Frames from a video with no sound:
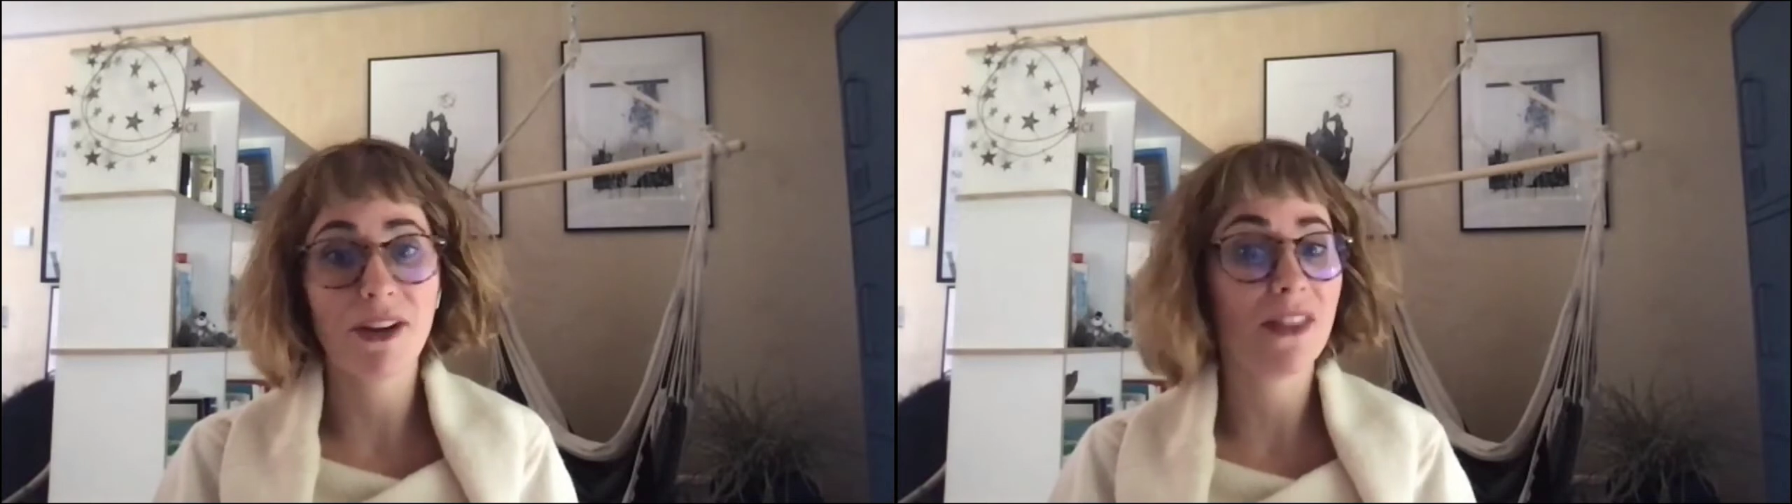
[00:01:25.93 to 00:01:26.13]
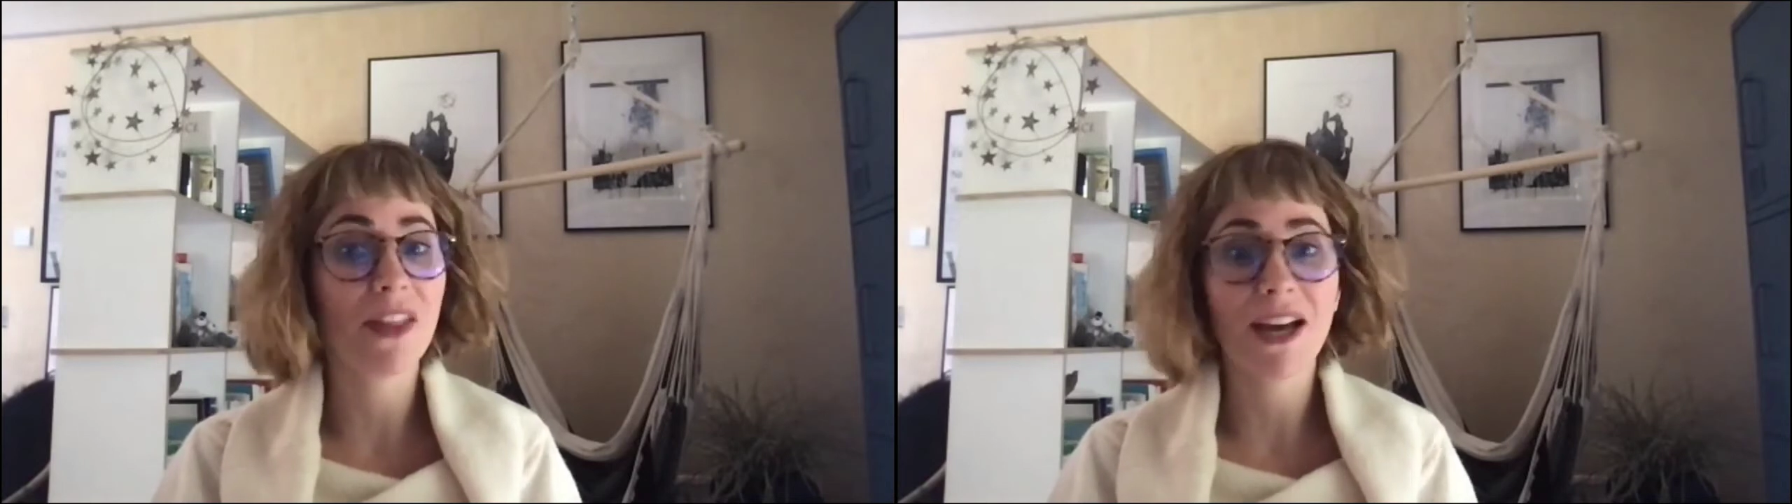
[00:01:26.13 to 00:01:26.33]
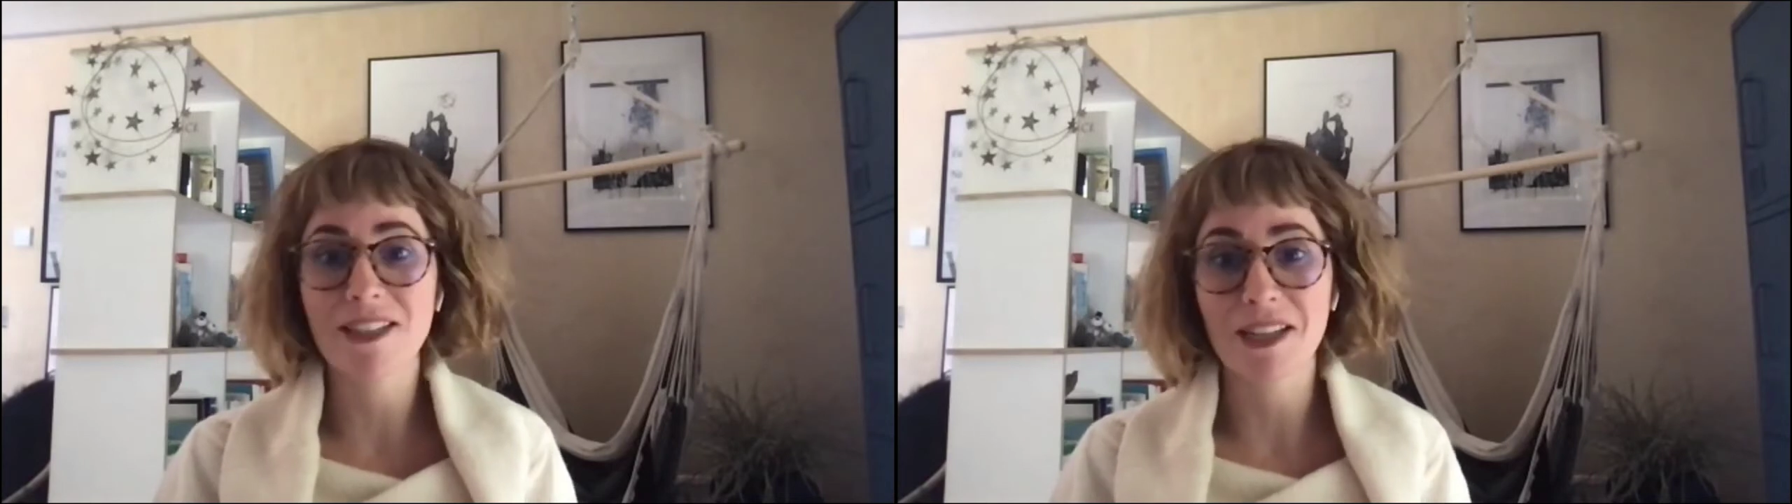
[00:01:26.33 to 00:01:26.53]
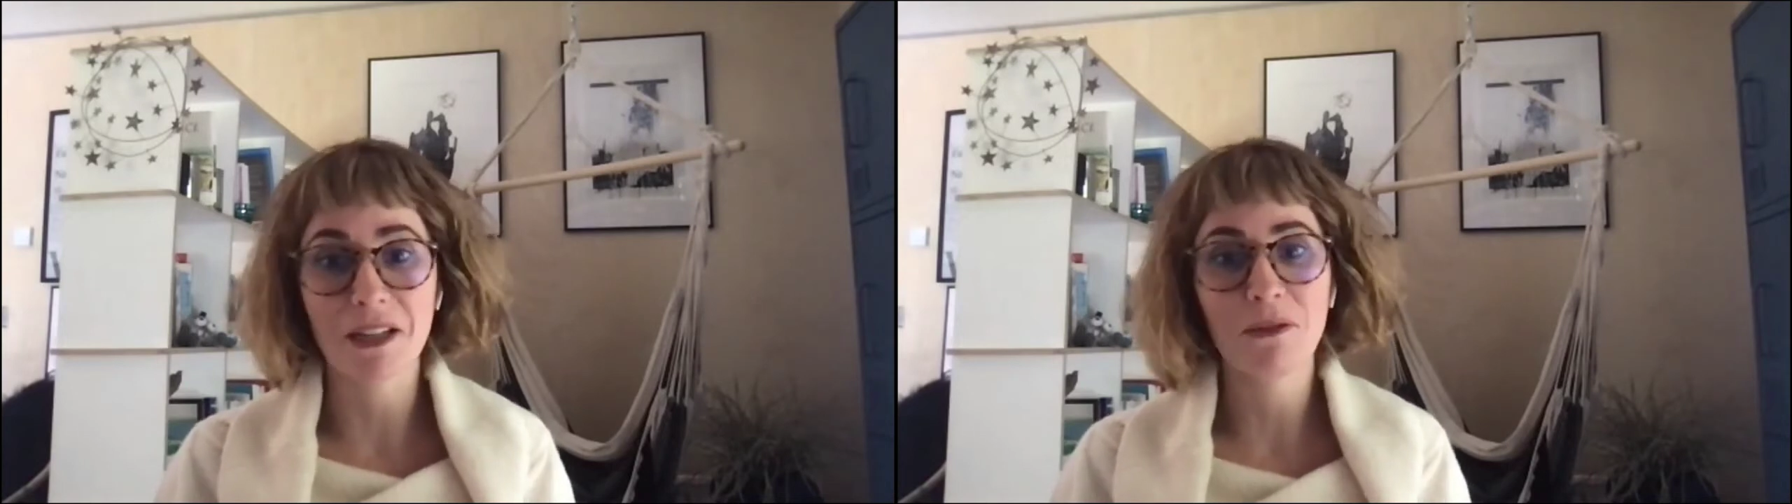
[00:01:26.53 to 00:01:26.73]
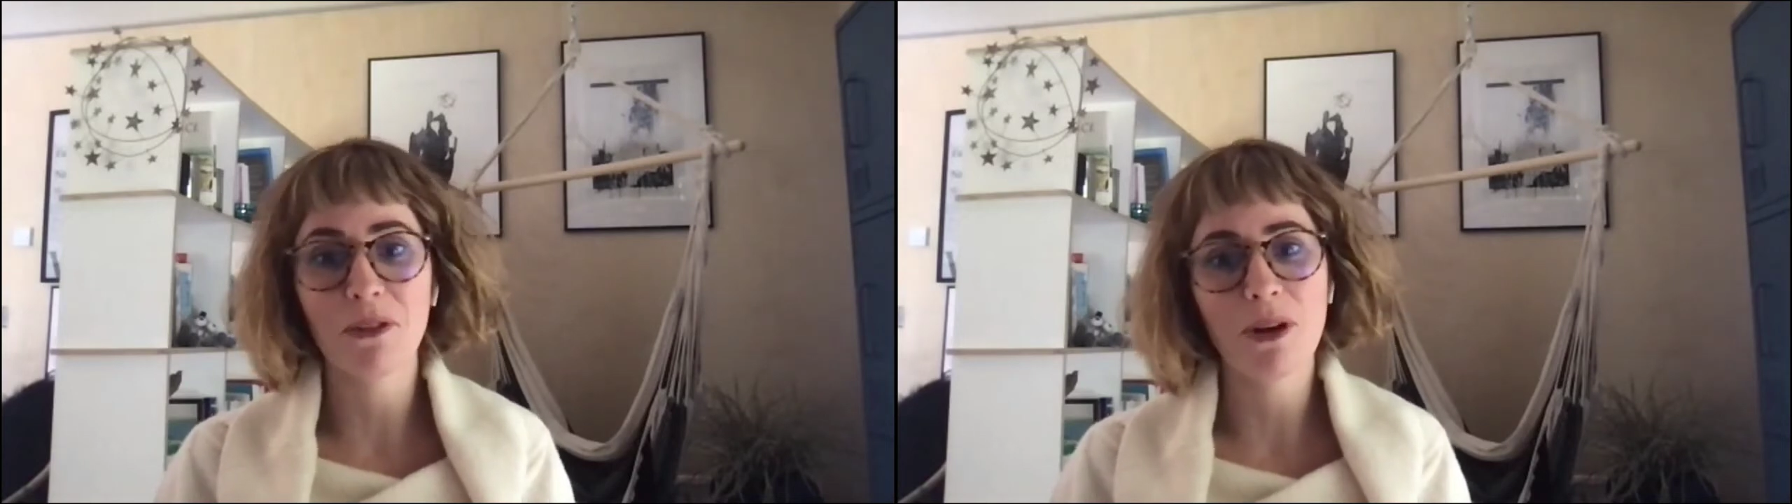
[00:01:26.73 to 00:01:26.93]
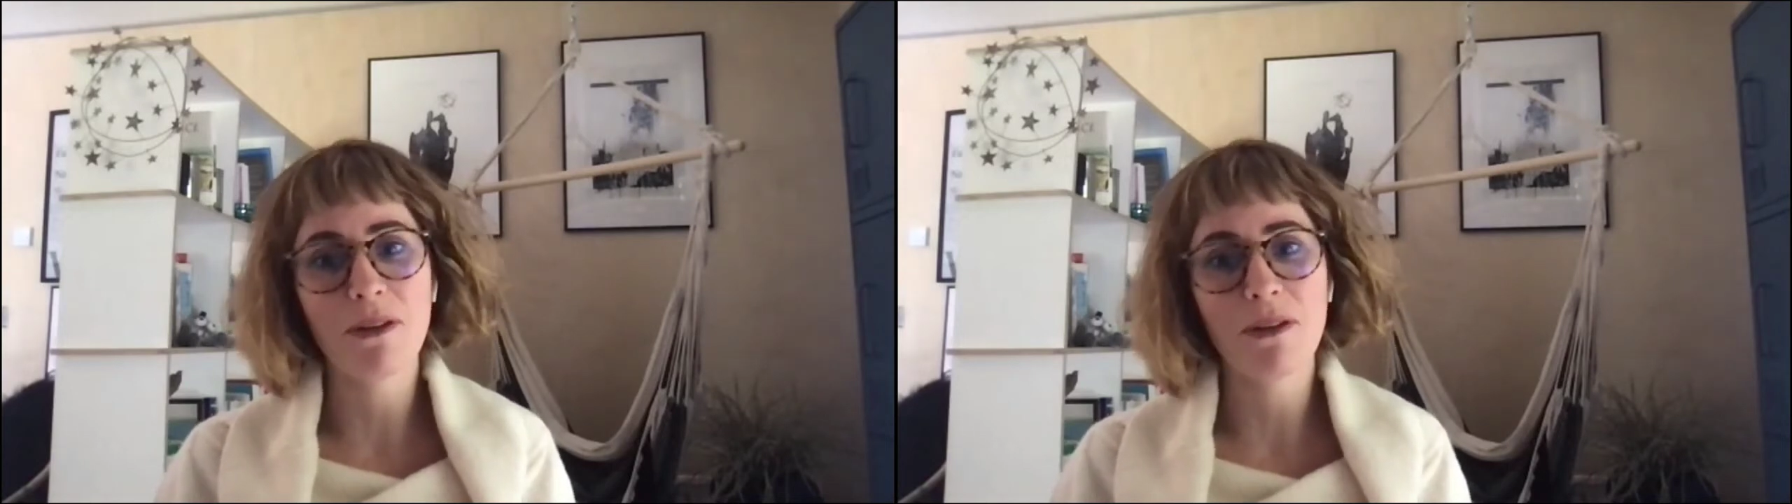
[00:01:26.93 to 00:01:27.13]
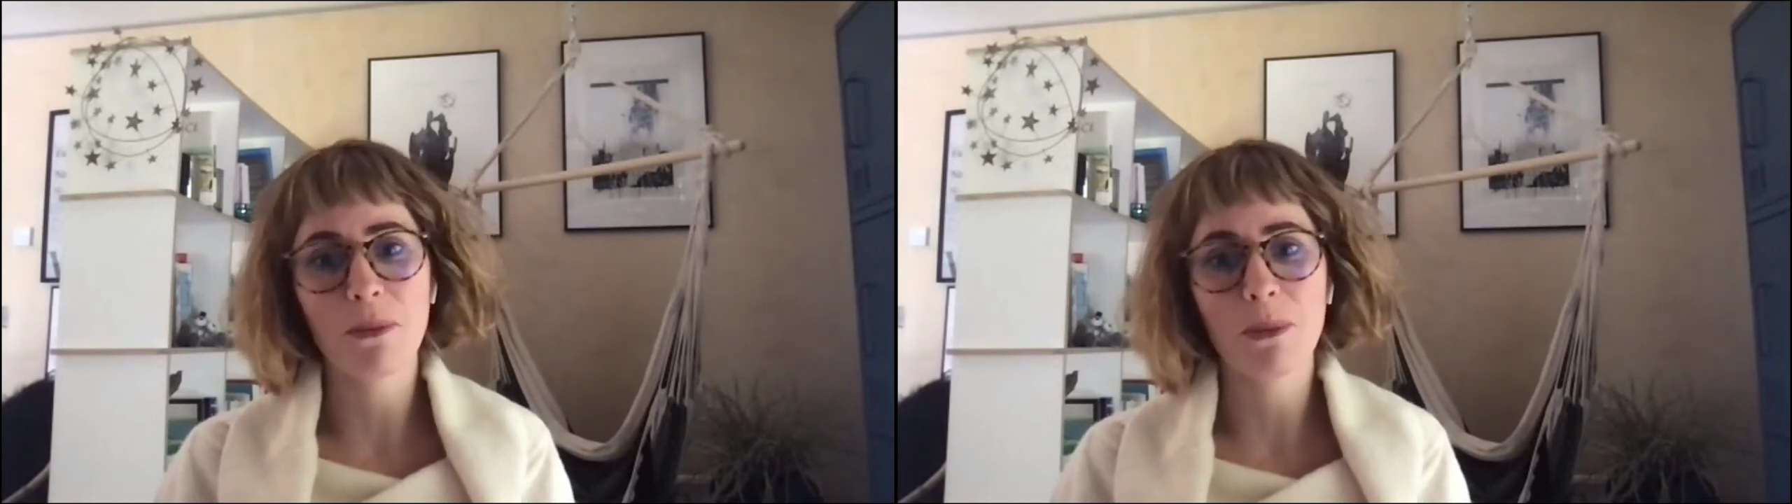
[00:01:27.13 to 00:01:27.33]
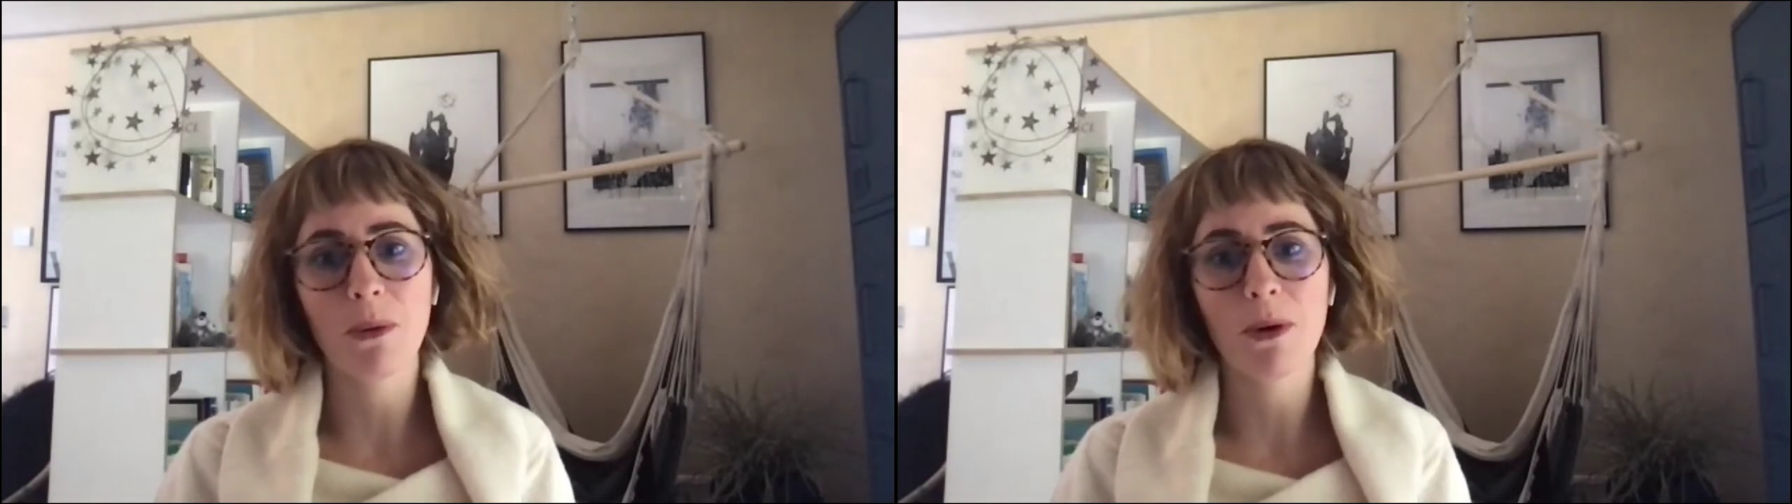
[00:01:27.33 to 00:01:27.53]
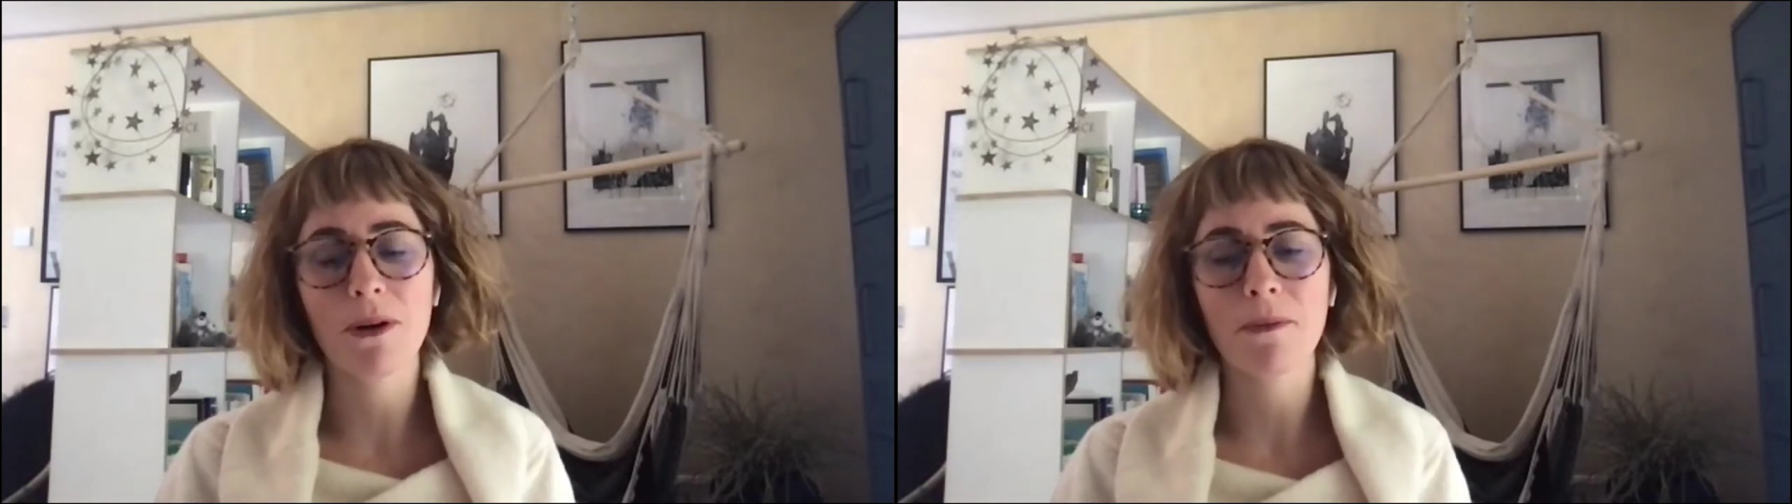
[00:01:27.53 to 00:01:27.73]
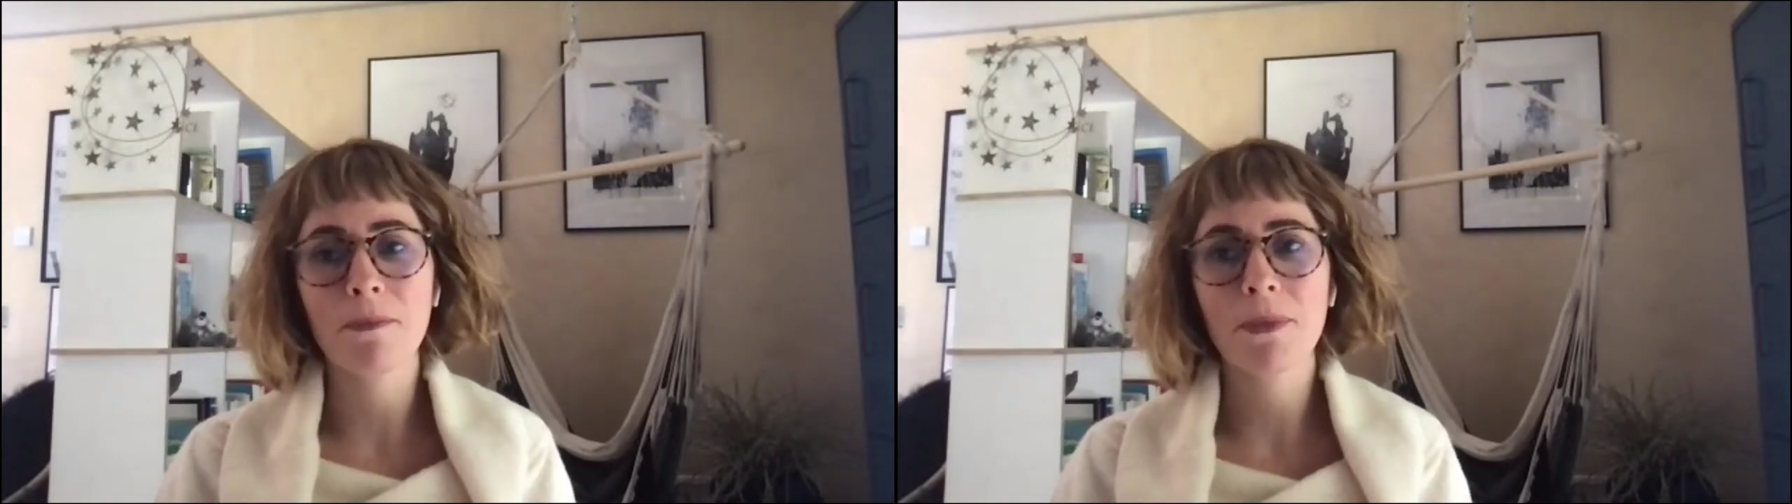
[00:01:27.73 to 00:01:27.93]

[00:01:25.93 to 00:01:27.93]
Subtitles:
and that's it forevermore.